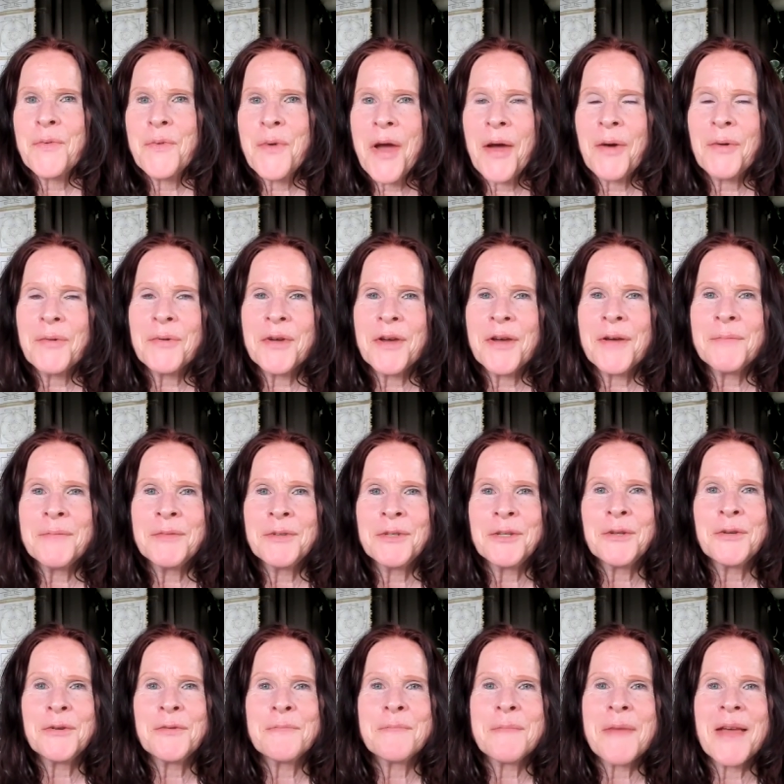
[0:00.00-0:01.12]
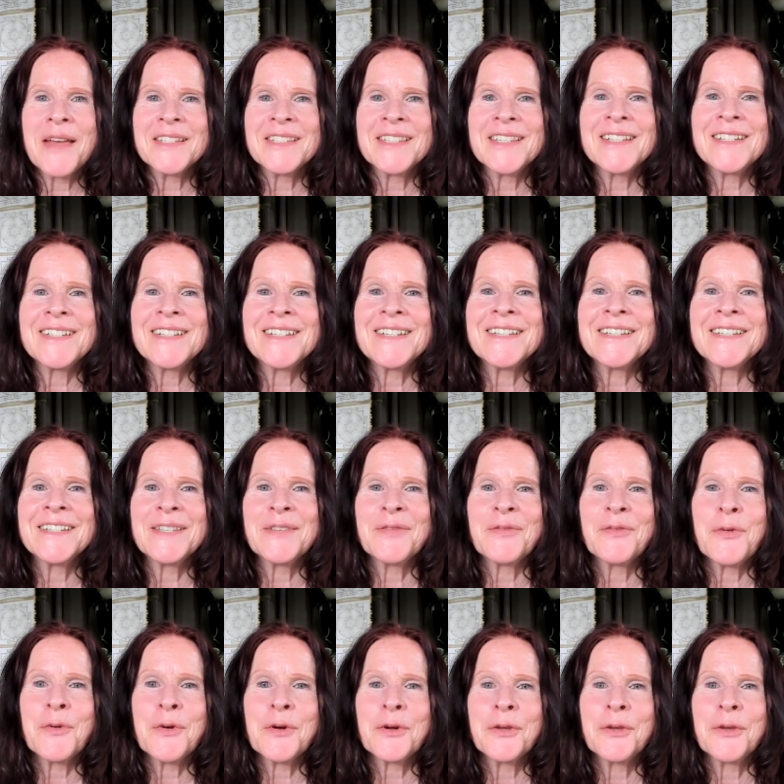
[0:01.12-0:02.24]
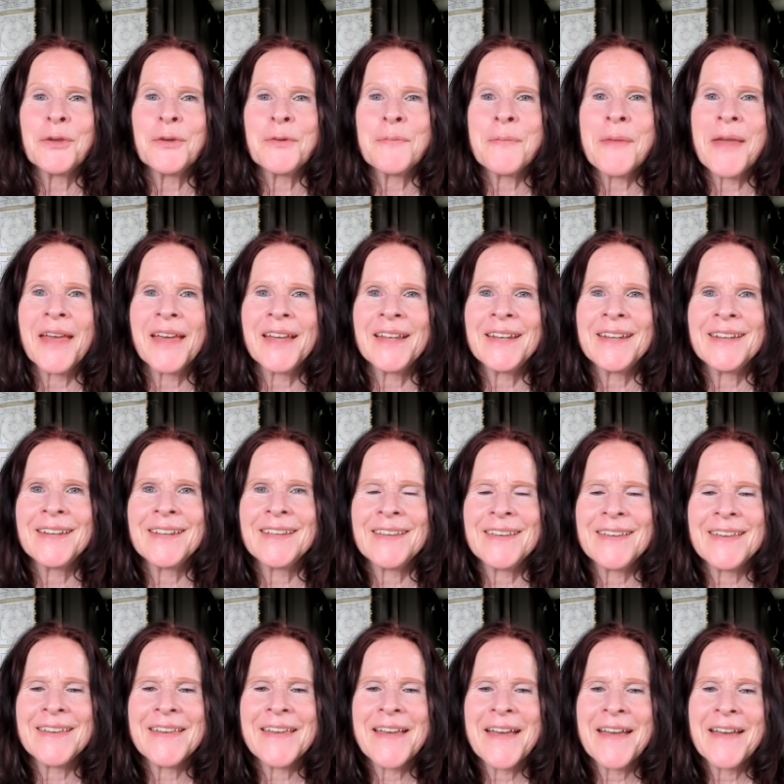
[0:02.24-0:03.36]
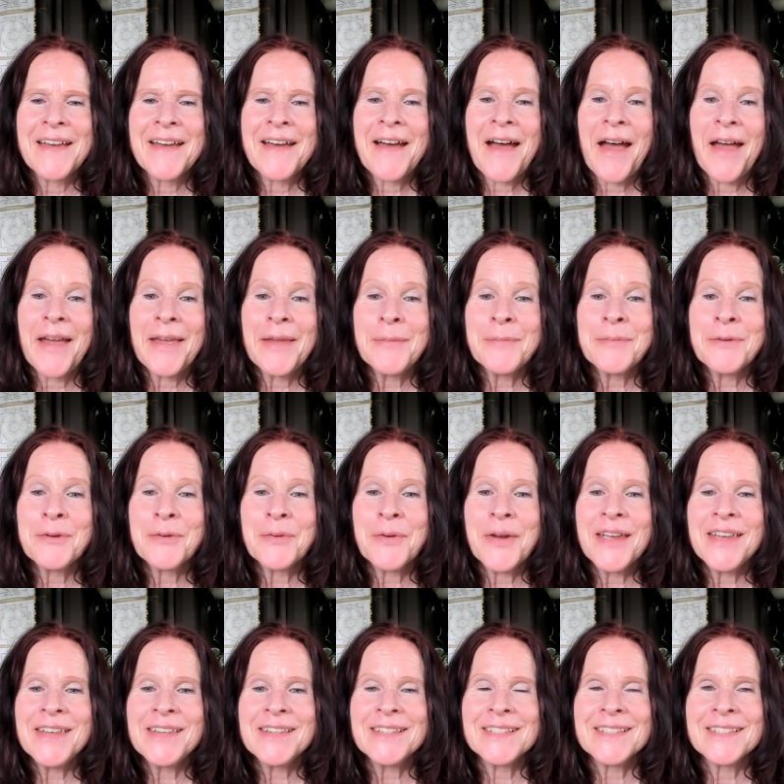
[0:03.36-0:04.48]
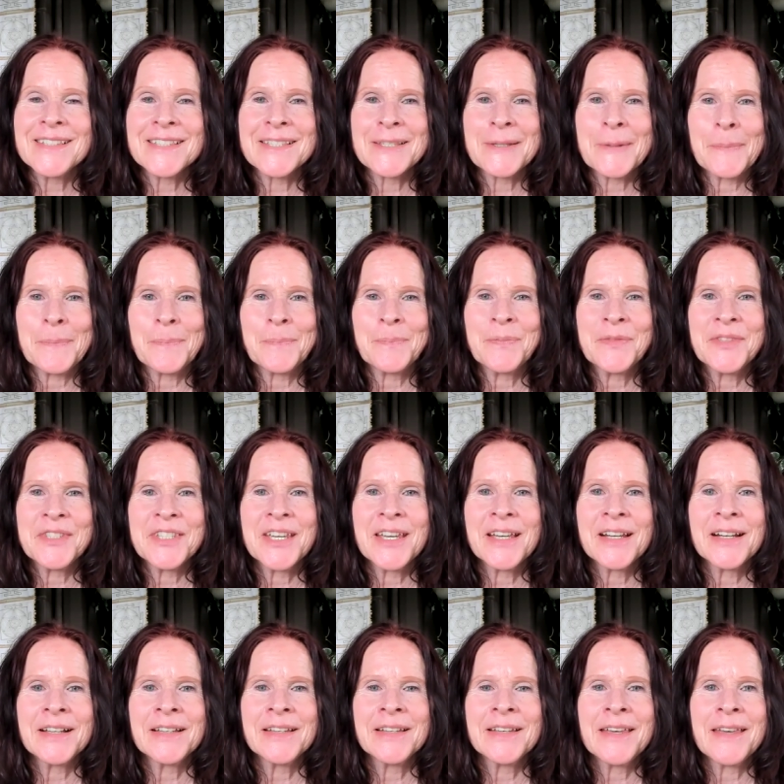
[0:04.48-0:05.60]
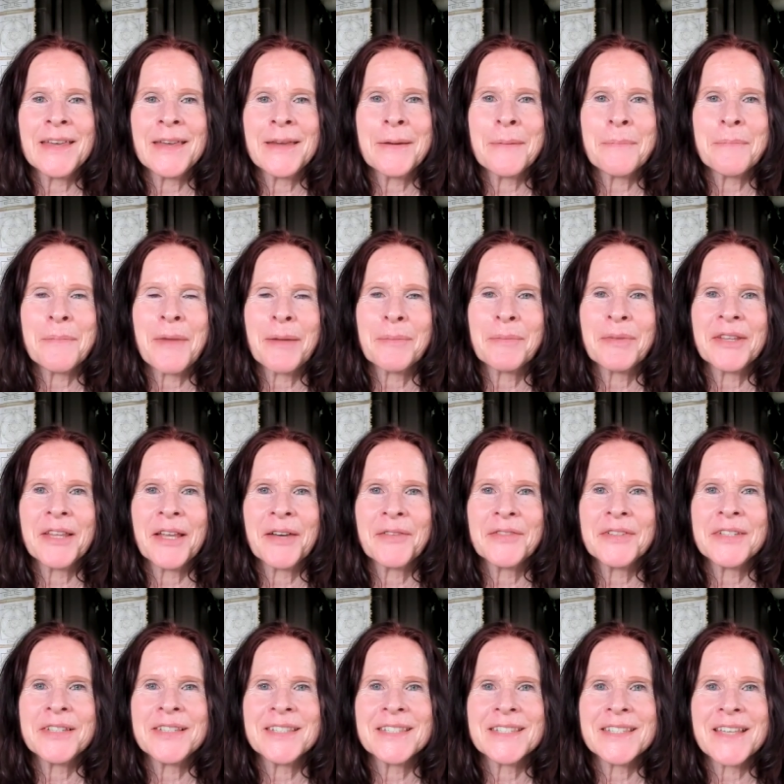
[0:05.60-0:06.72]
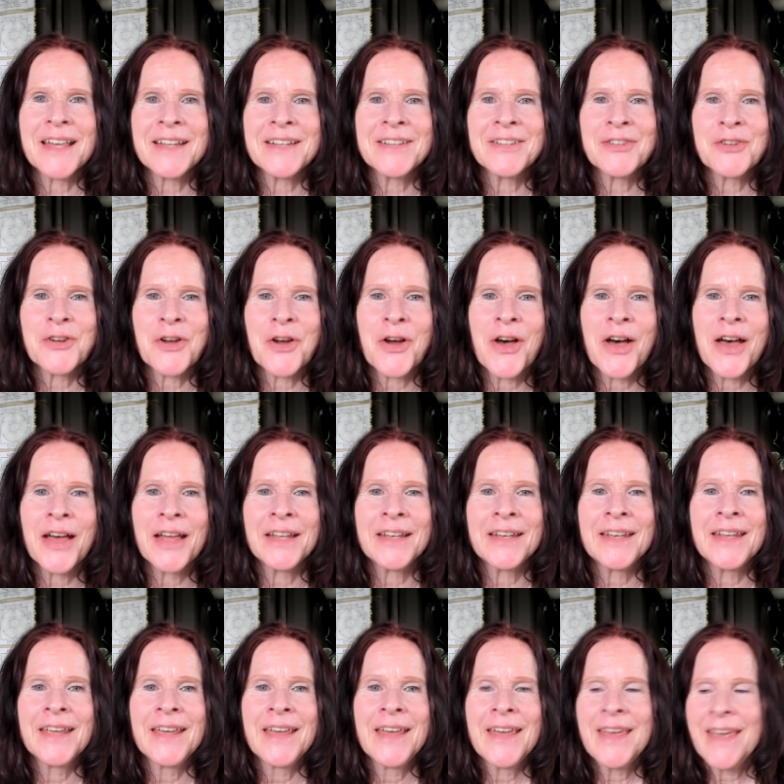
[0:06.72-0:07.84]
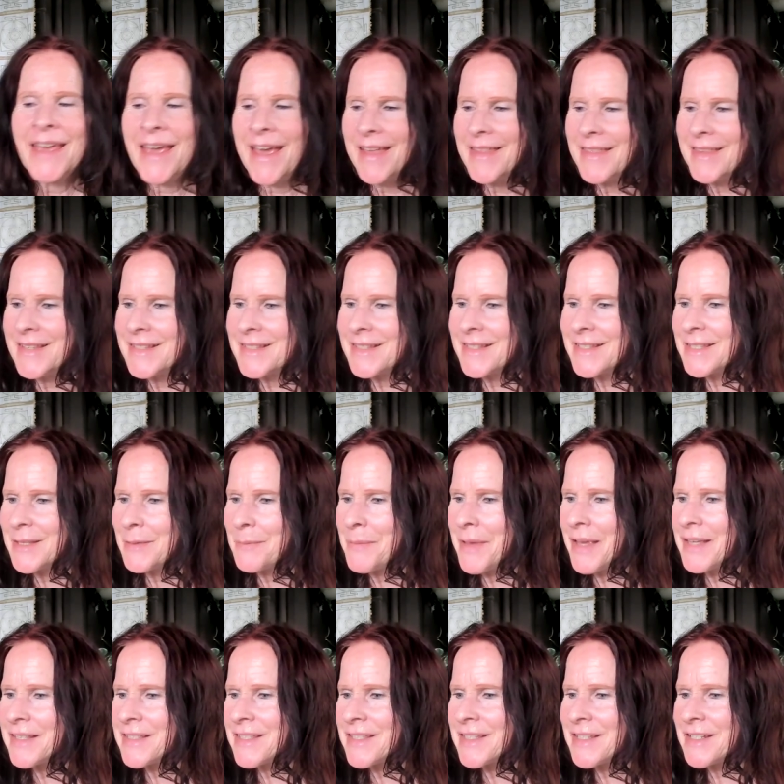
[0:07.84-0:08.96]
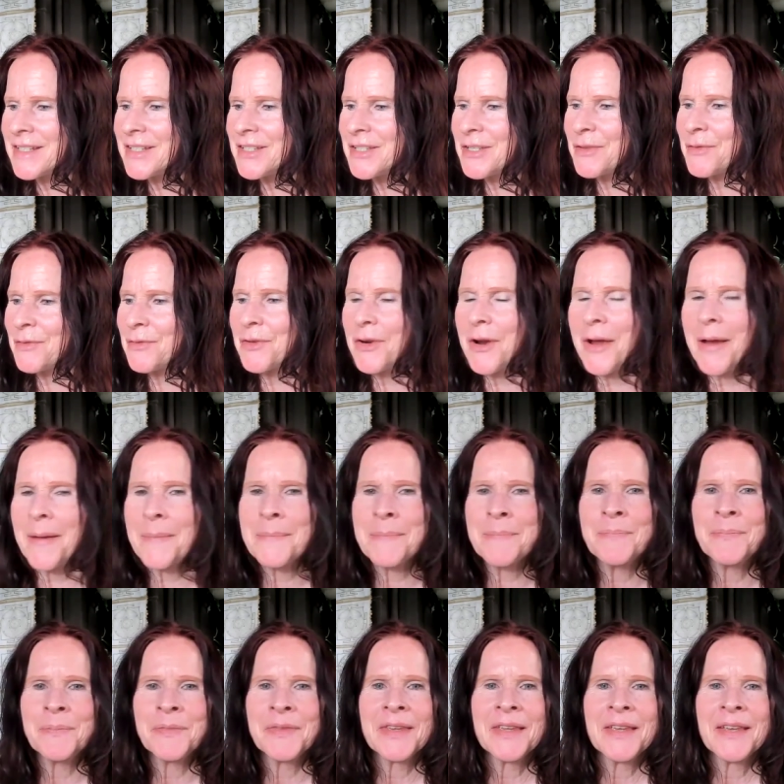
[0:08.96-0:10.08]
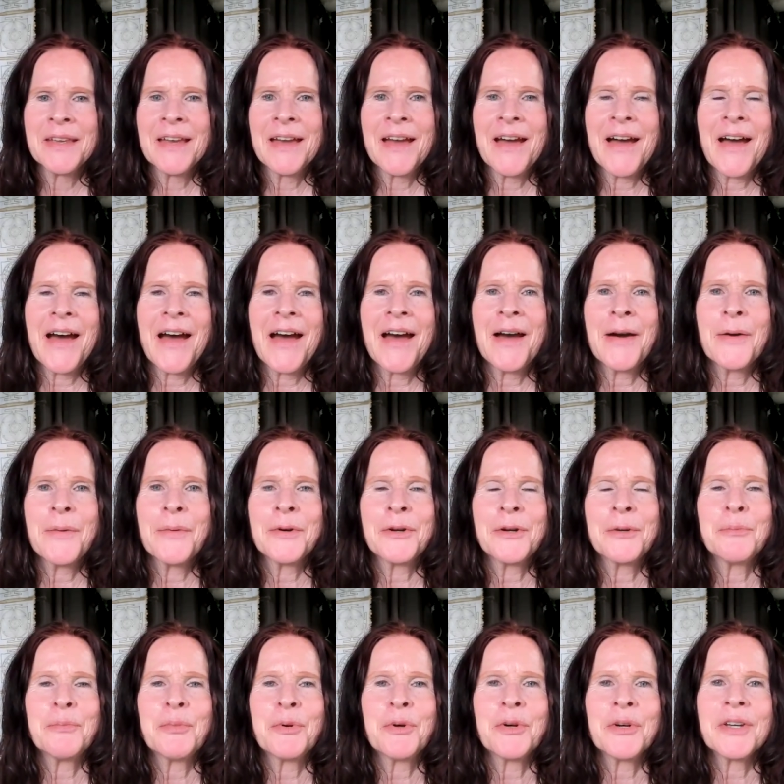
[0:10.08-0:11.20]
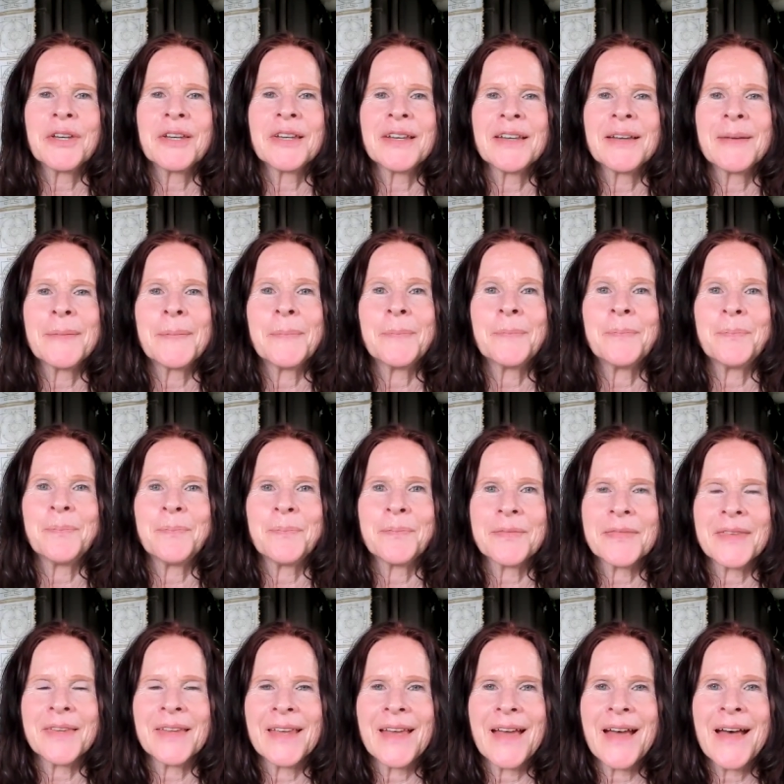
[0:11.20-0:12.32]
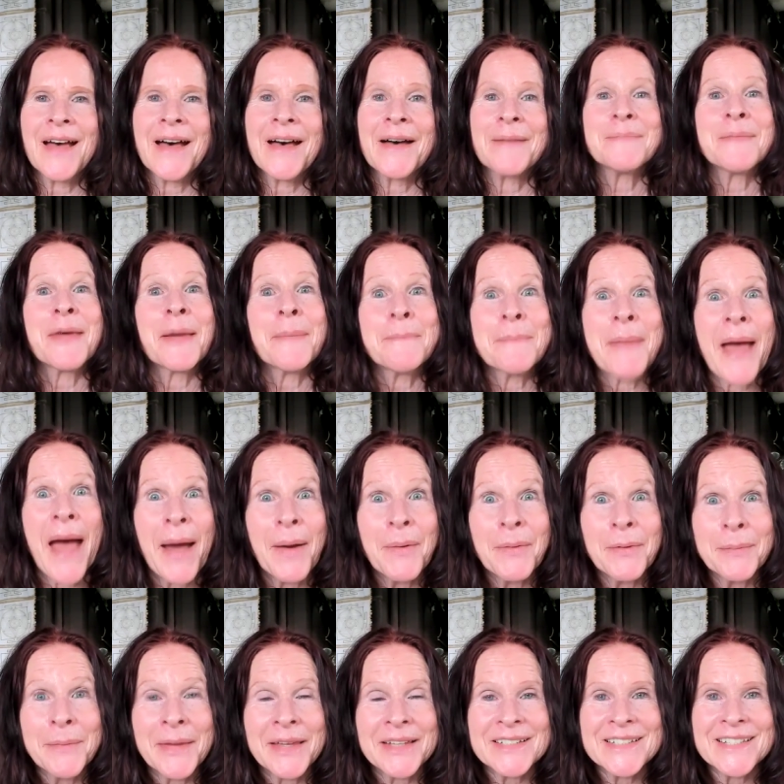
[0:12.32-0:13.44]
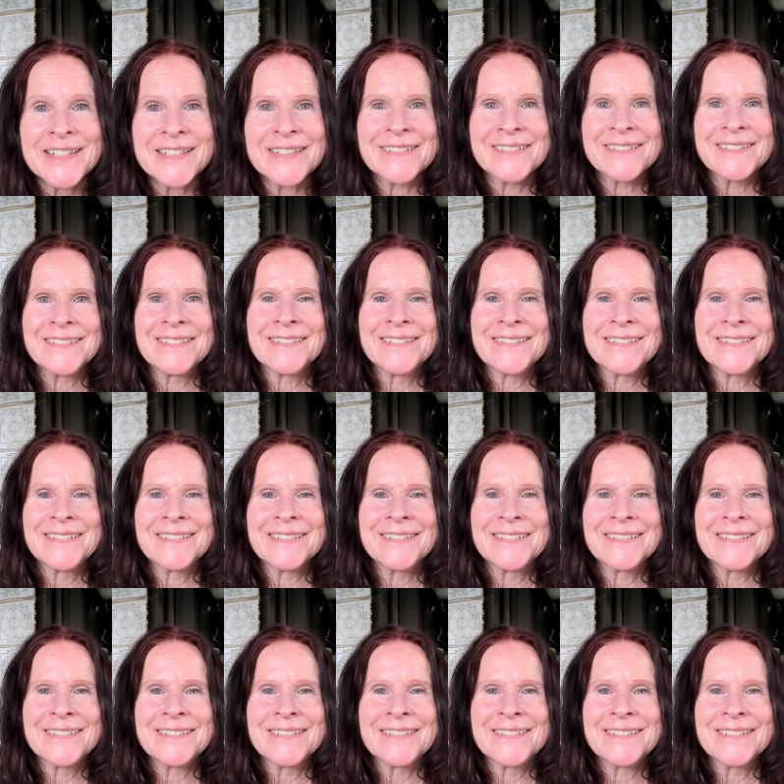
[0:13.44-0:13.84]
Welcome to Messages for Humanity. I am Grace, channeling my beloved son, John. And this is a message from our book, Empowerment